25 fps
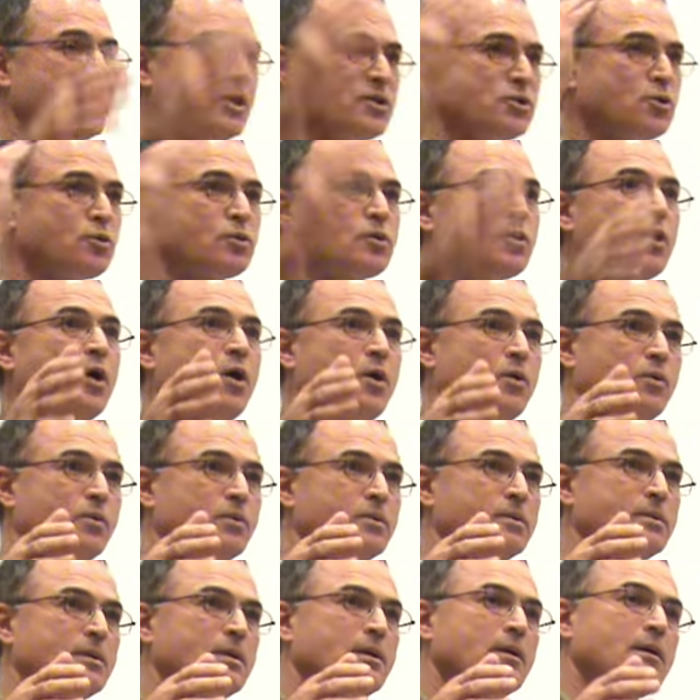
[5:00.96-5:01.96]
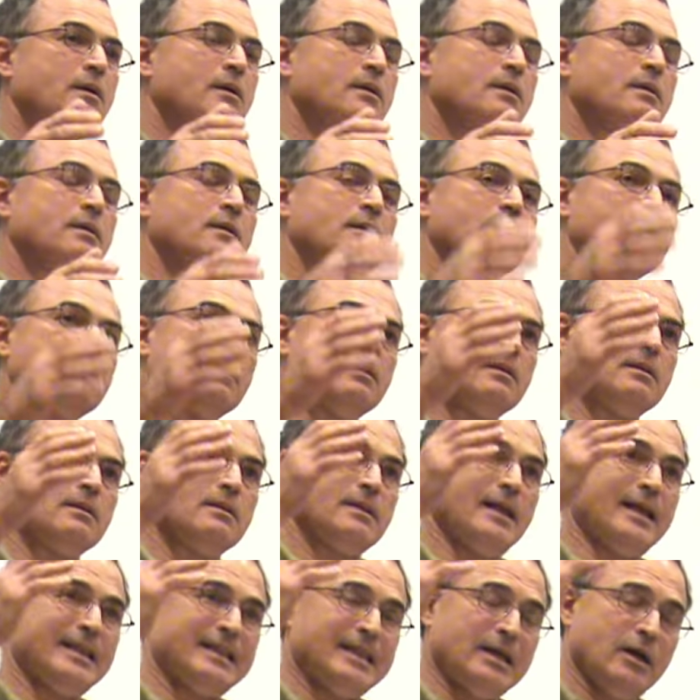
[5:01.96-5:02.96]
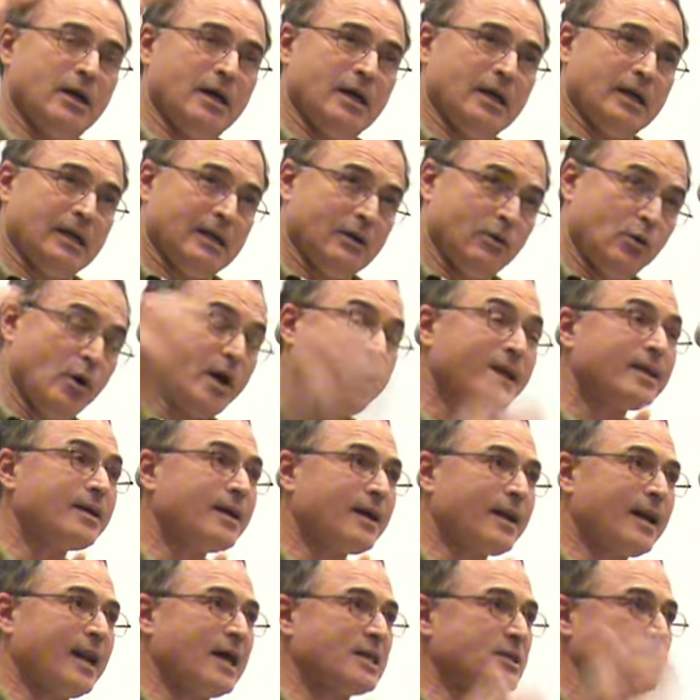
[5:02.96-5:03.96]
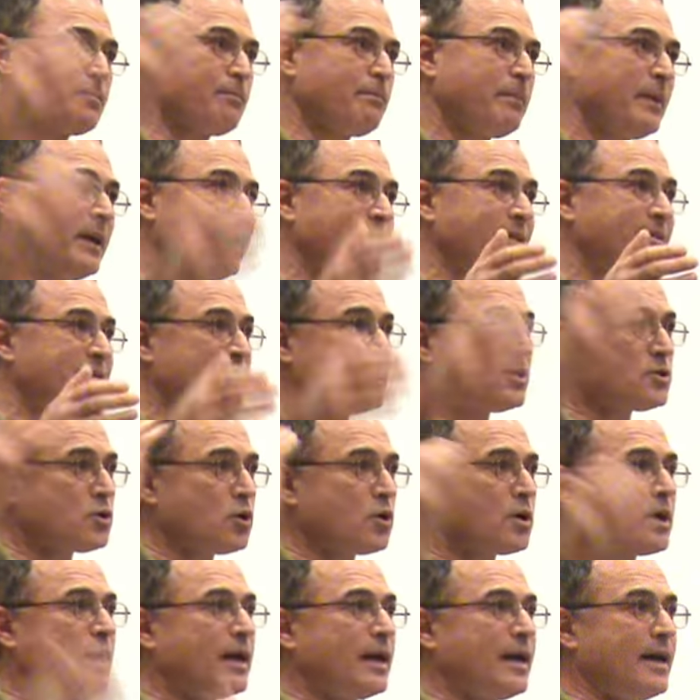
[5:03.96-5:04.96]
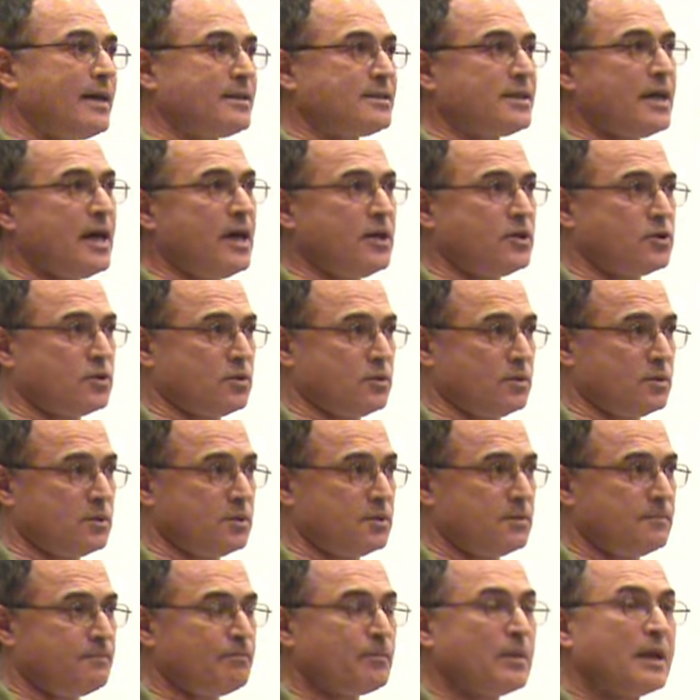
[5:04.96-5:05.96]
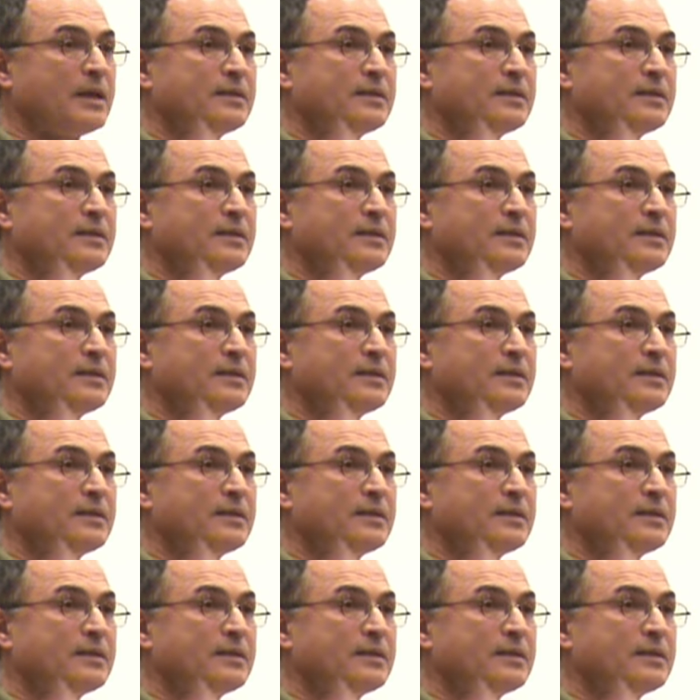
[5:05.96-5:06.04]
they should know, that the working class built its organizations,